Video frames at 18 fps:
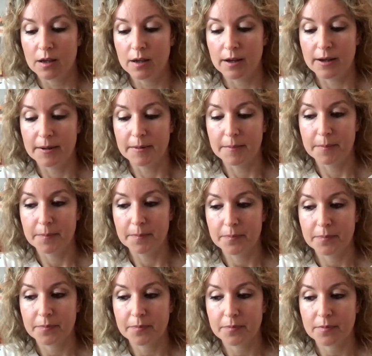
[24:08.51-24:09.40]

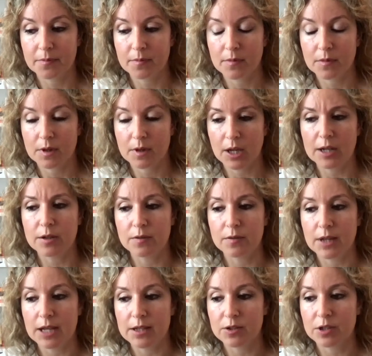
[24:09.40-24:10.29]
um, end of
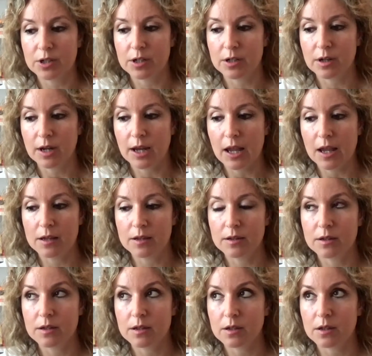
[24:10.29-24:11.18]
last year,
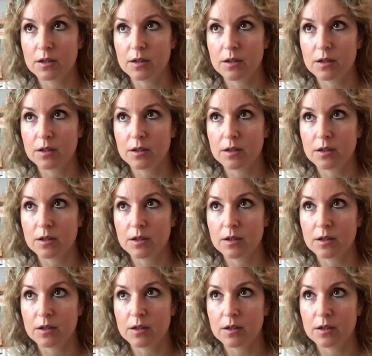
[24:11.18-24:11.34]
and